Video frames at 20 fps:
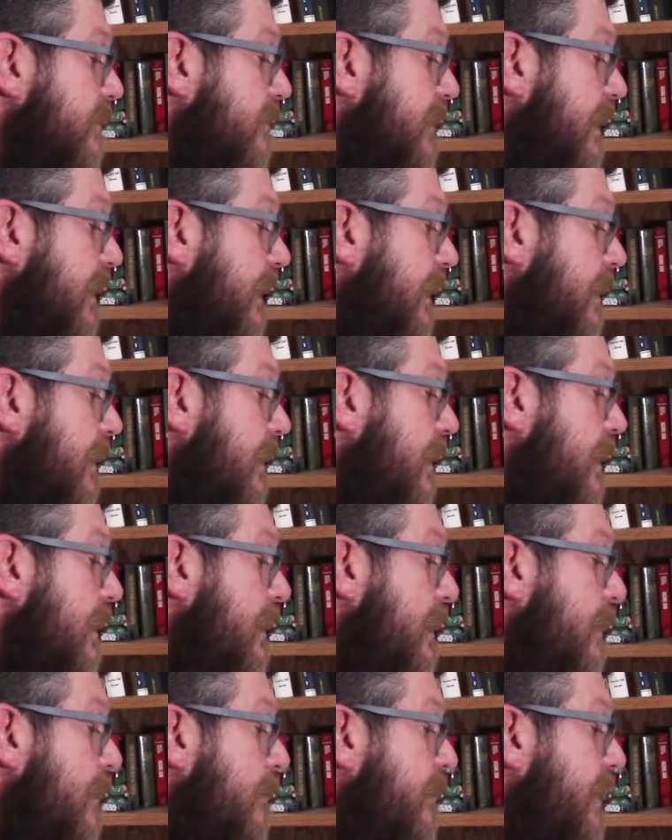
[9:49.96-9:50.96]
me
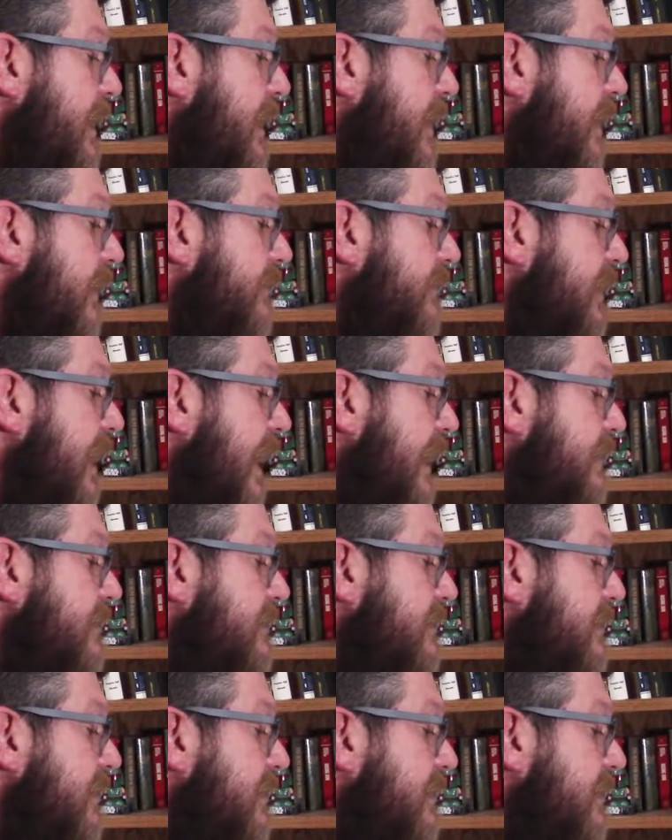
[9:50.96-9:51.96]
because I
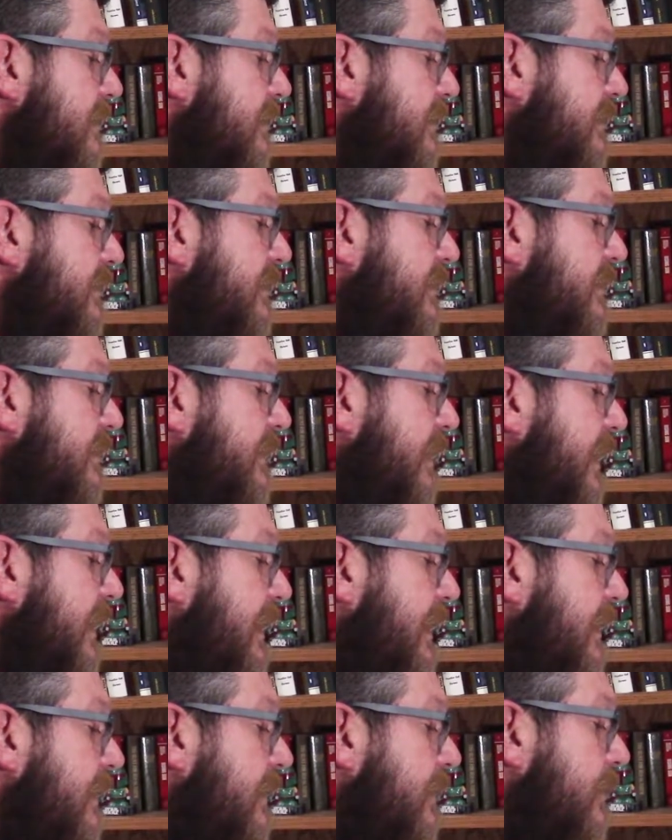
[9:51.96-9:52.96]
didn't
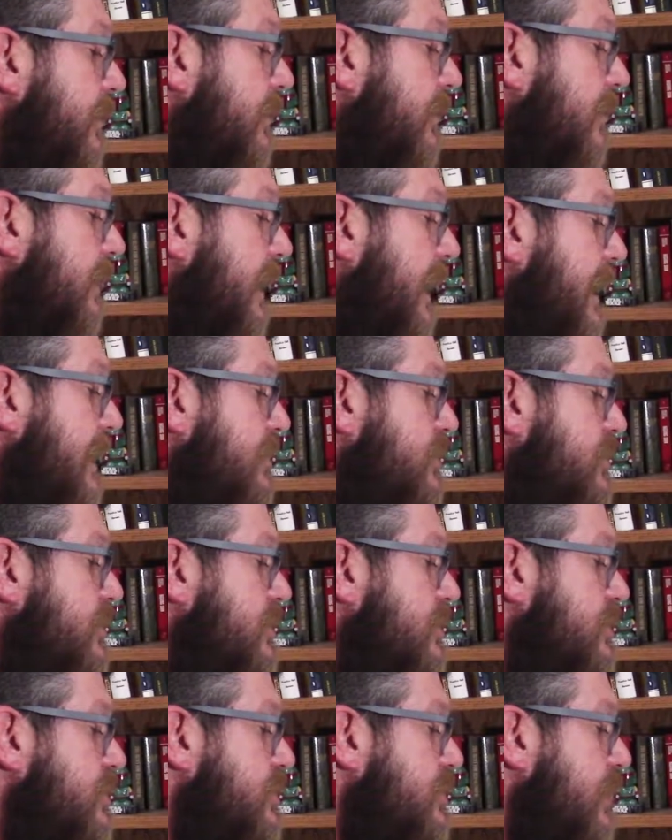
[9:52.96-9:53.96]
see the
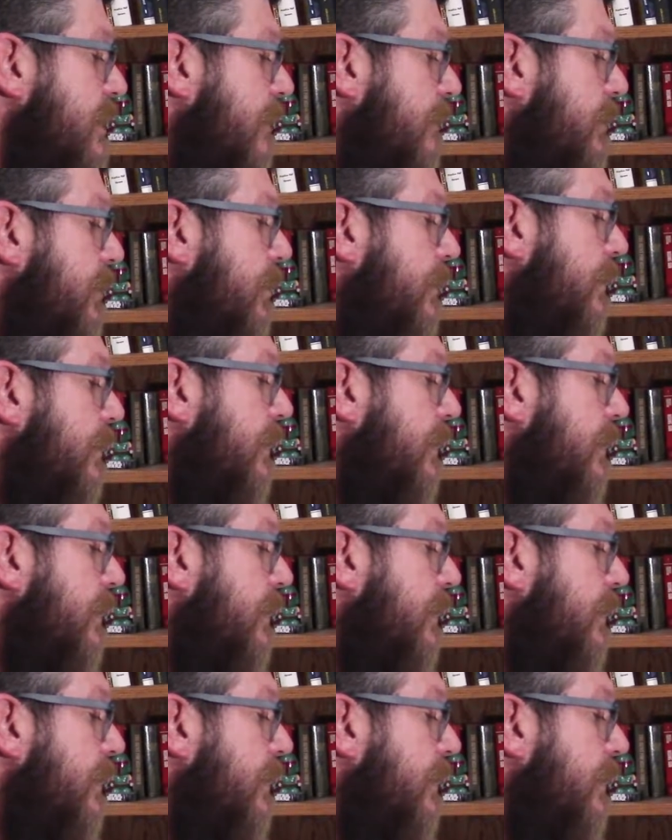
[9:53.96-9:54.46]
relationship or